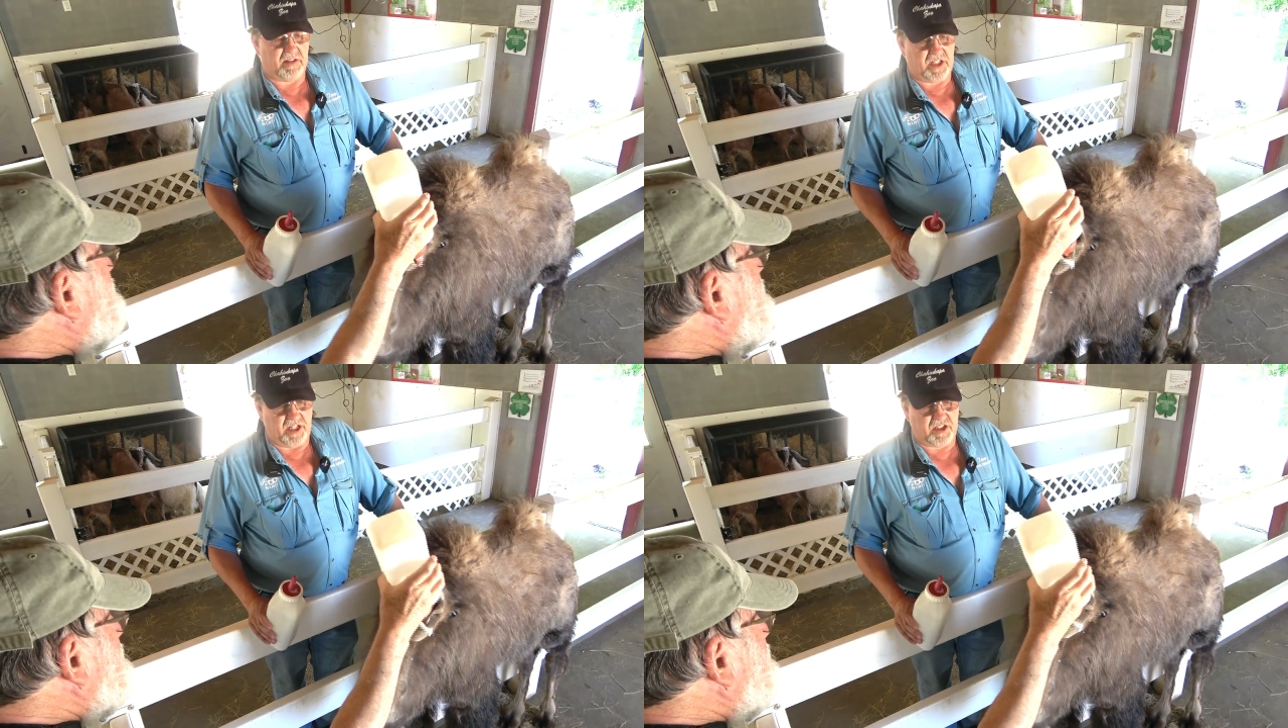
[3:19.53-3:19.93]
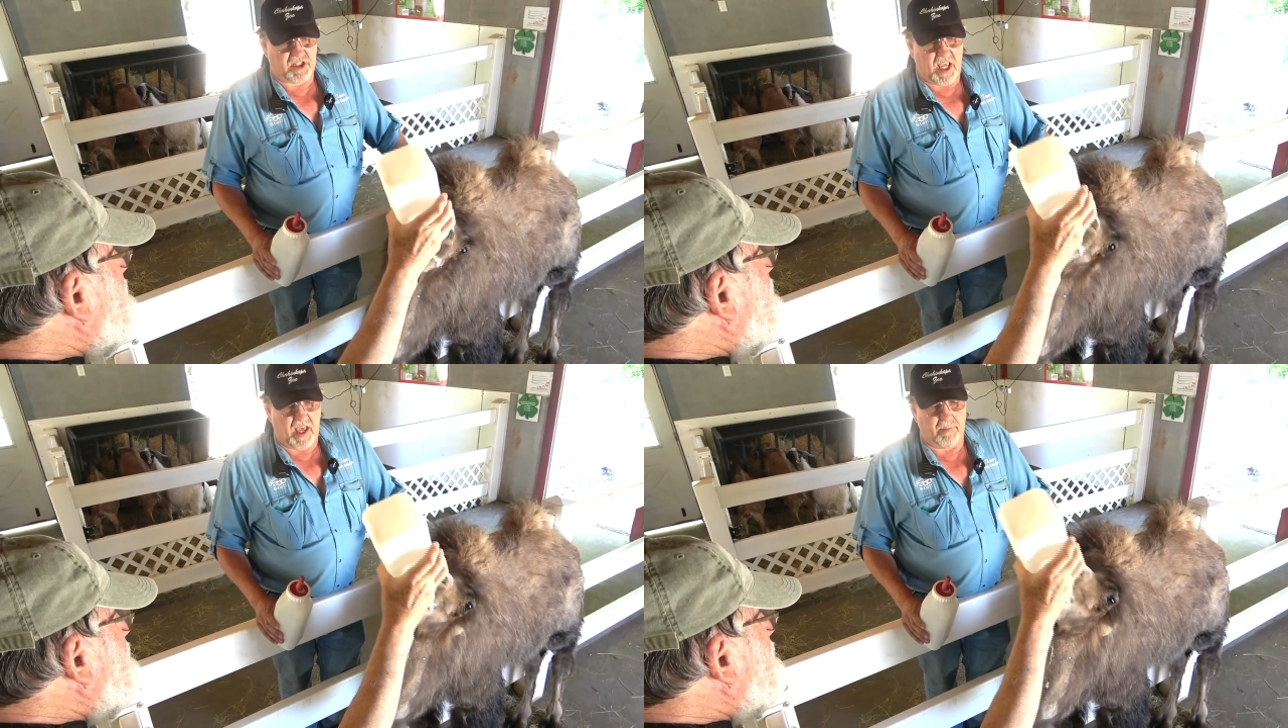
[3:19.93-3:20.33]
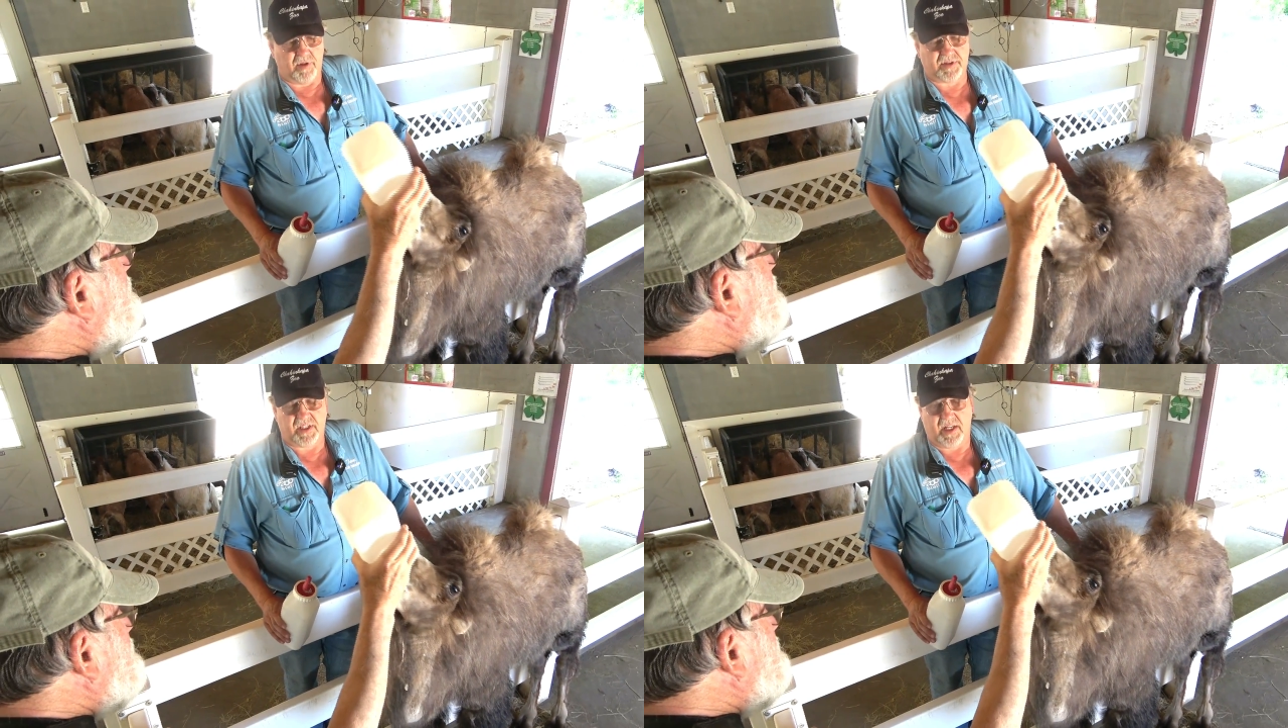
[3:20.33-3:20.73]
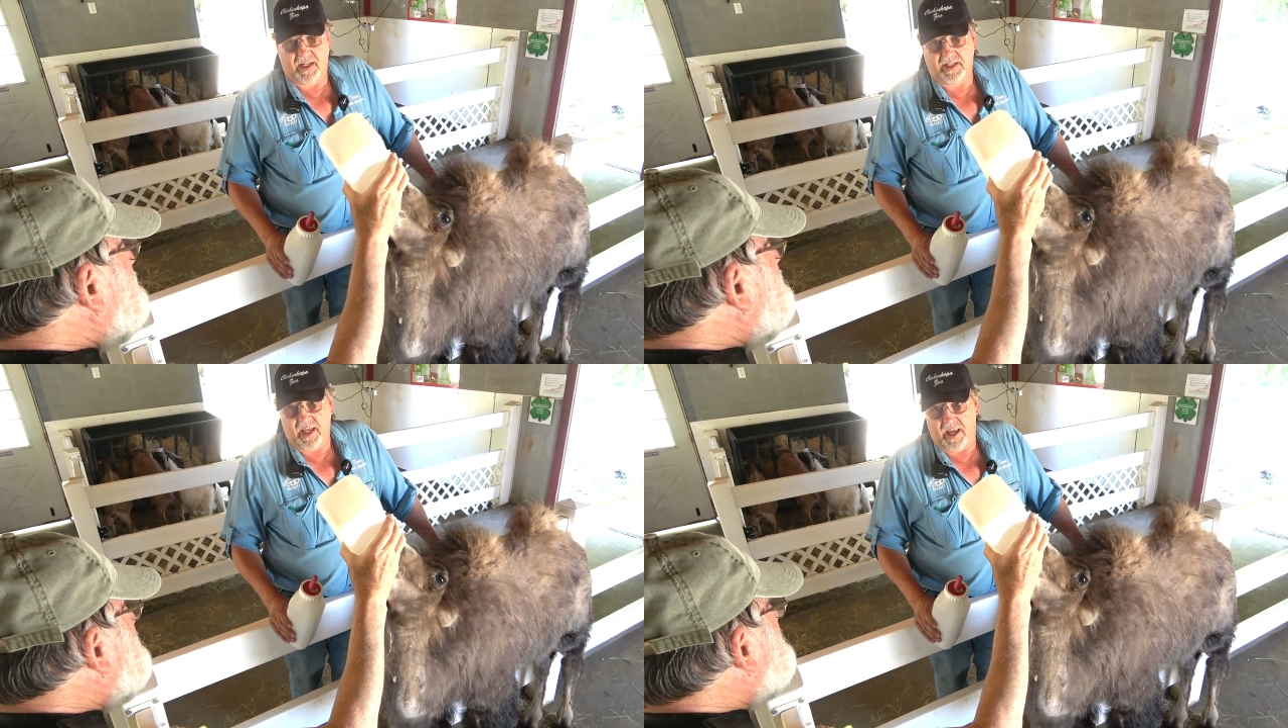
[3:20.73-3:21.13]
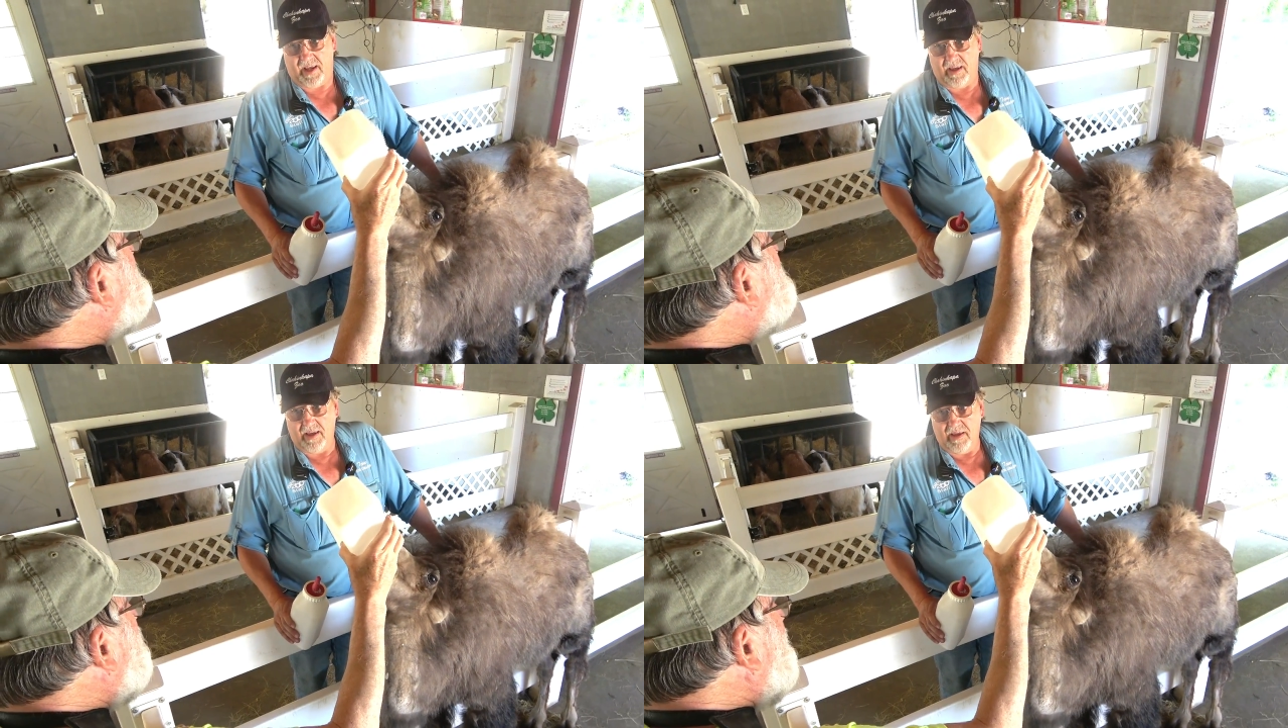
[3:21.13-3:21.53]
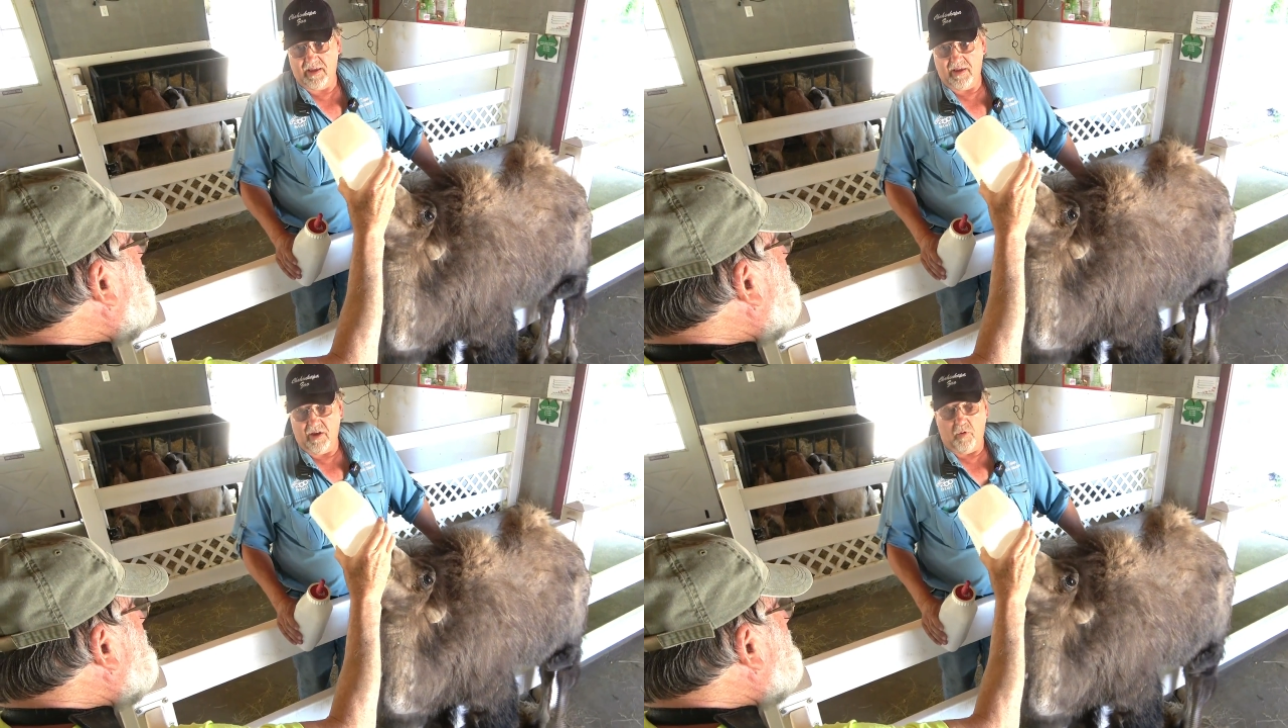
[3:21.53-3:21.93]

teach camels in a day. Wow.